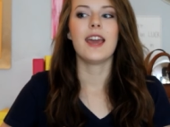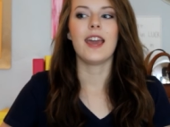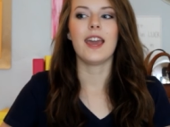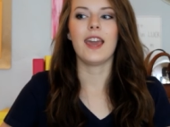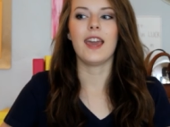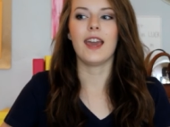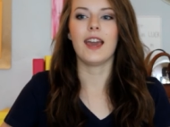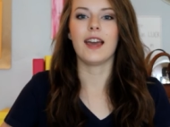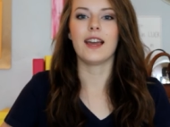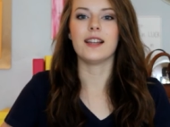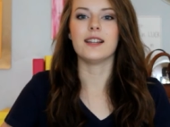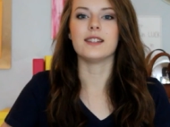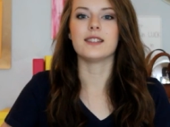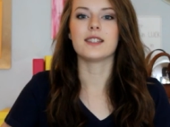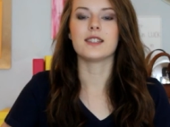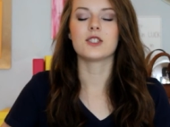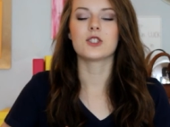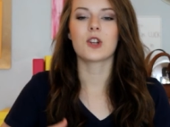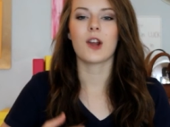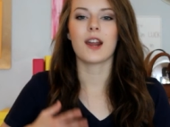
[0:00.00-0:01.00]

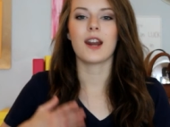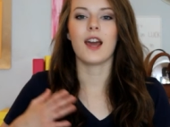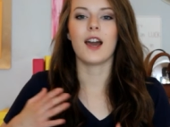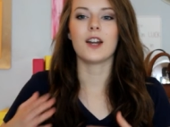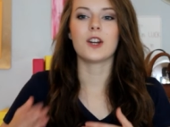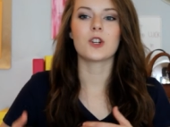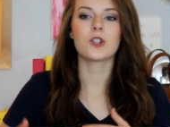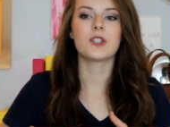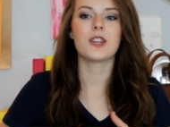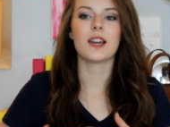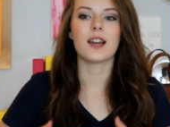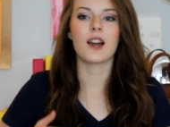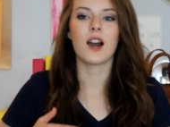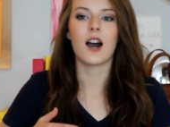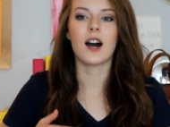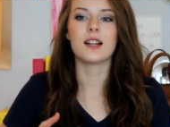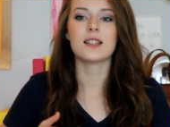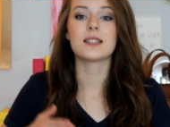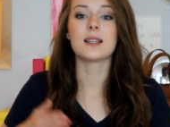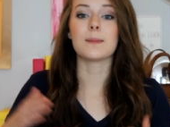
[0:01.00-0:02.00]
and trying to understand
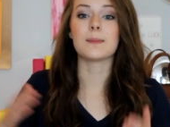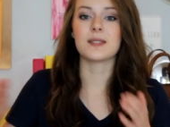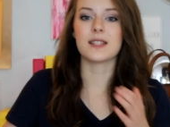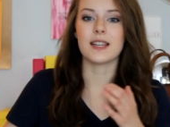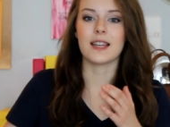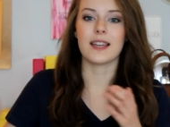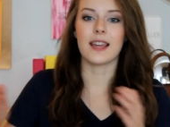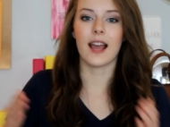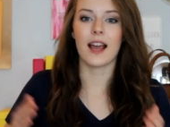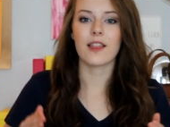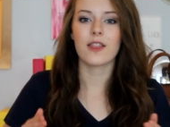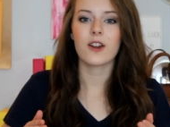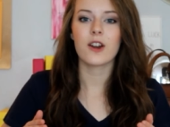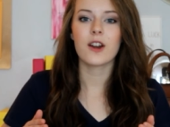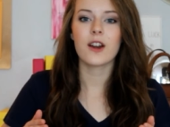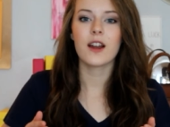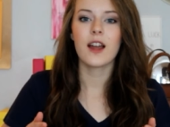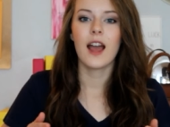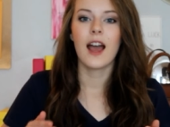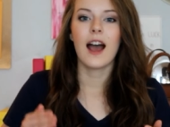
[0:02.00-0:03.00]
concepts
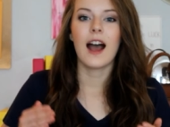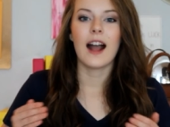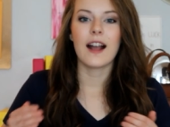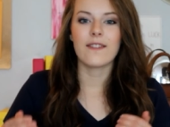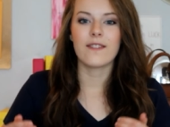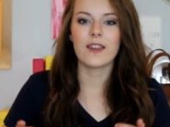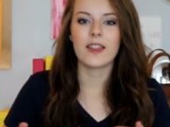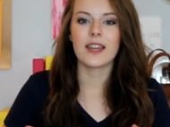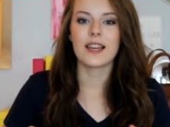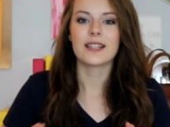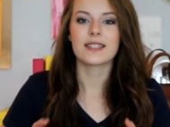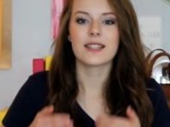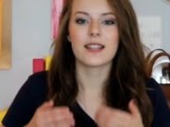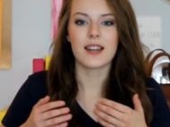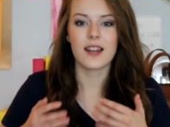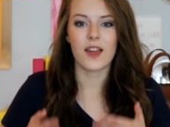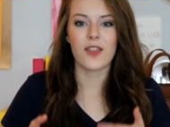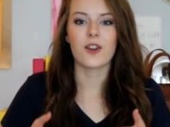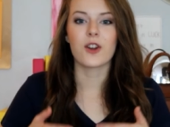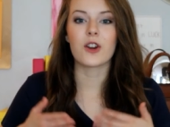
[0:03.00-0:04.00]
together i feel like is
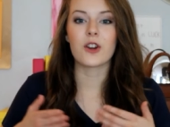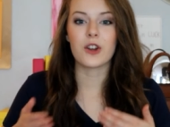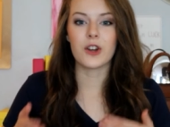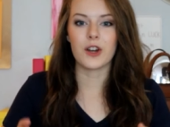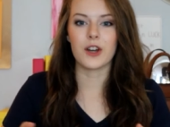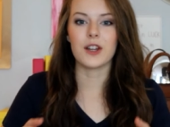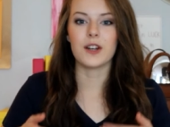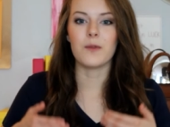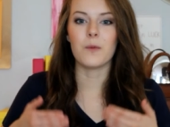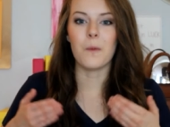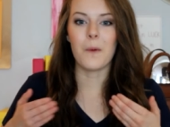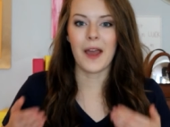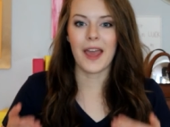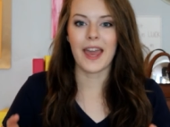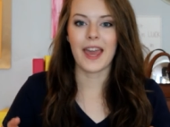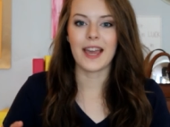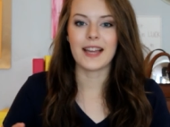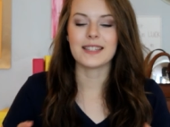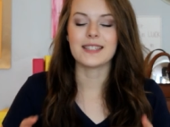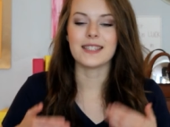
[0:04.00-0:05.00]
another good
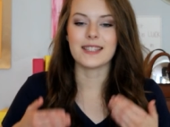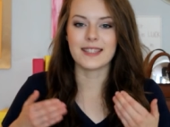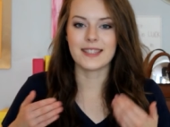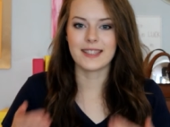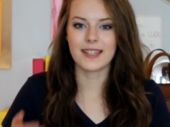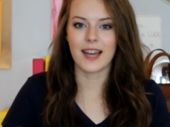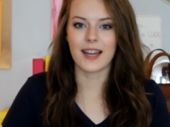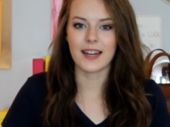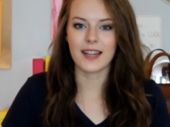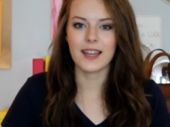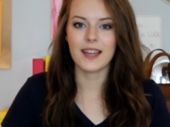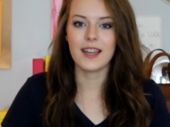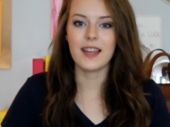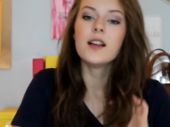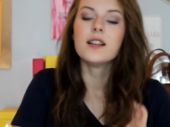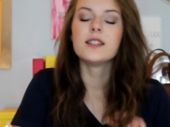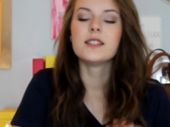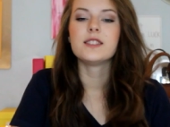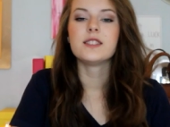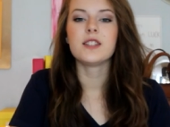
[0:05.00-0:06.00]
way to study
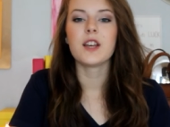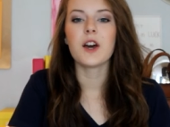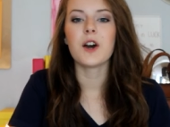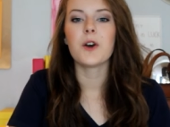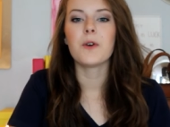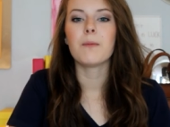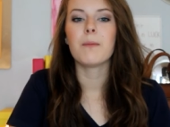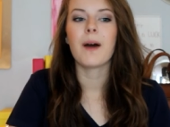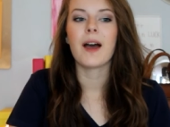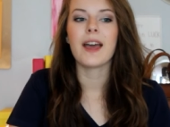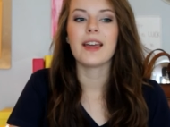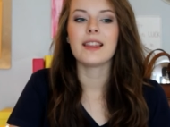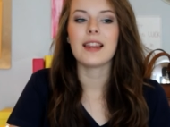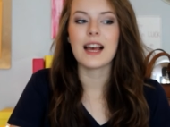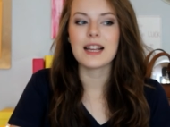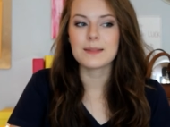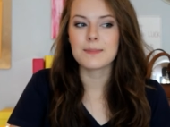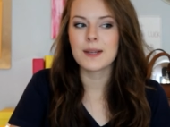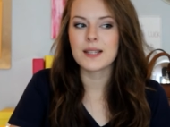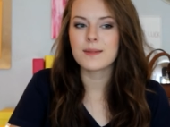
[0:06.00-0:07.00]
so my
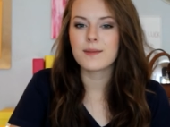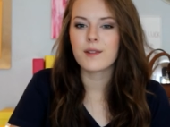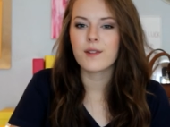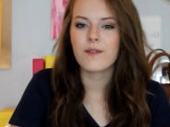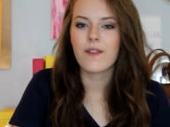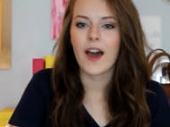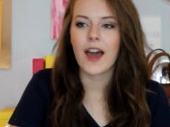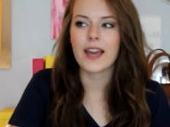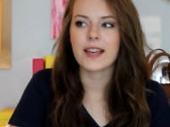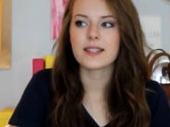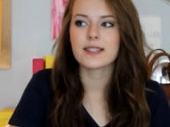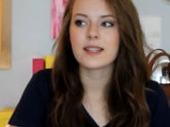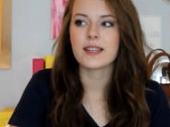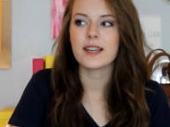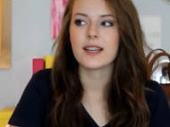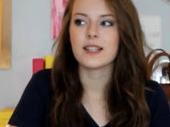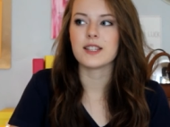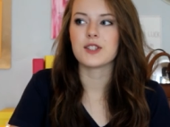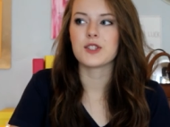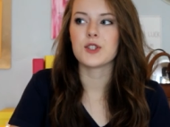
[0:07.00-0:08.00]
last piece of advice
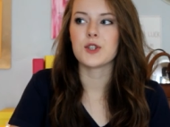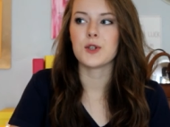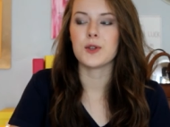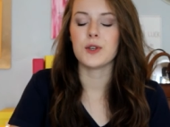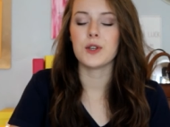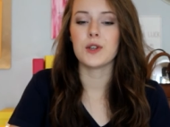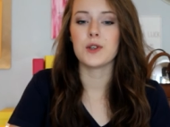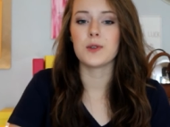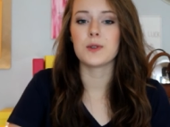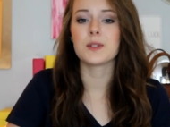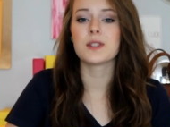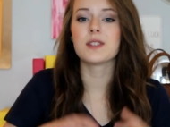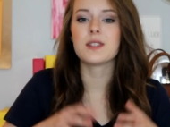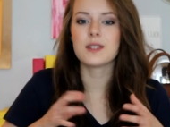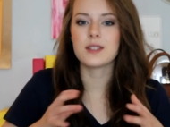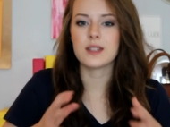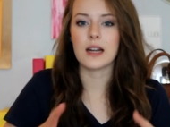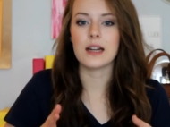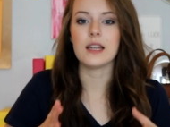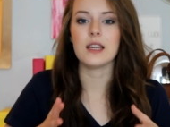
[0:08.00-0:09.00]
is to use
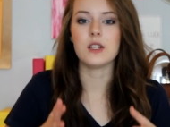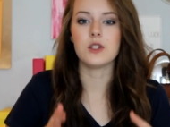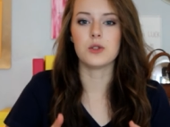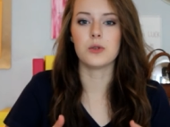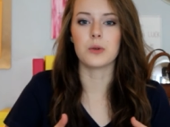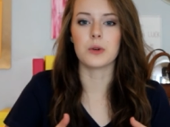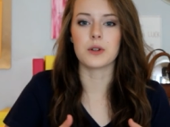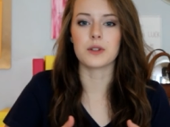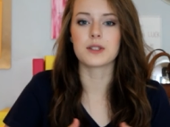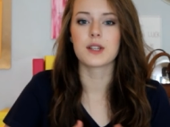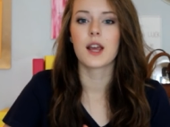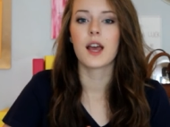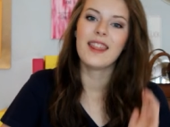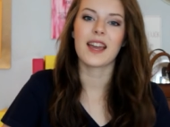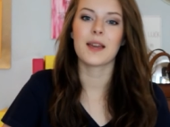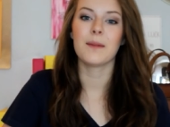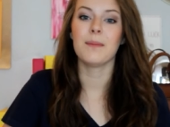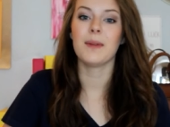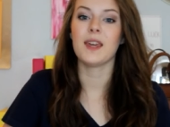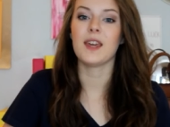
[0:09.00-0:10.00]
study tools.
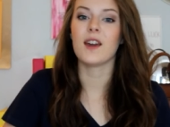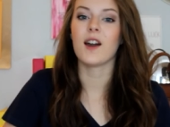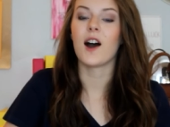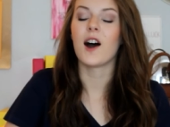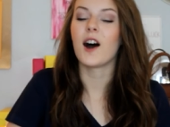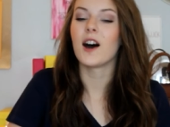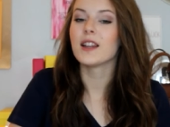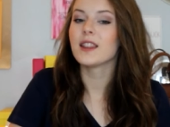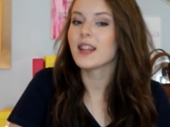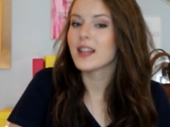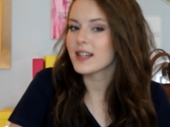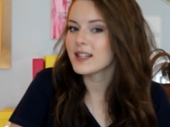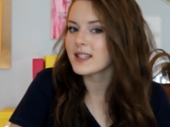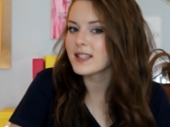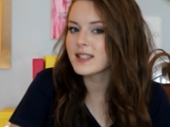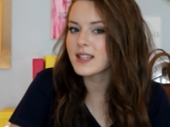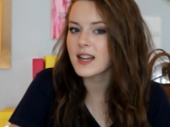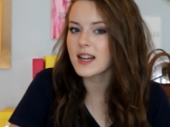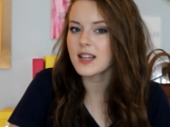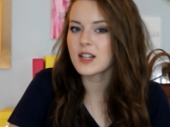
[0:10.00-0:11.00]
That can be online
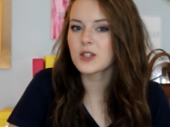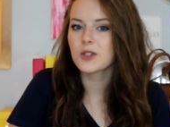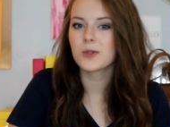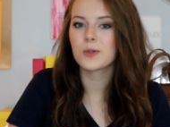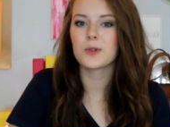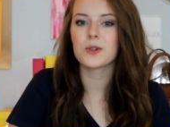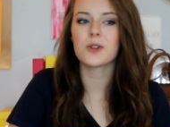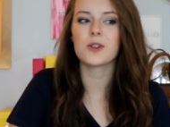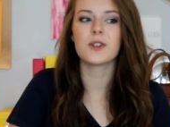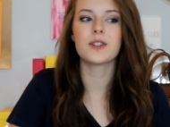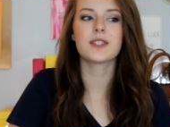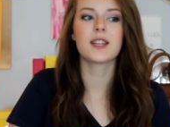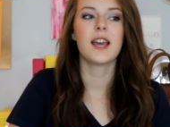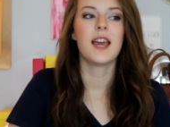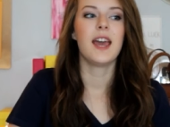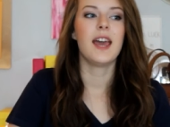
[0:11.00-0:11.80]
study tools,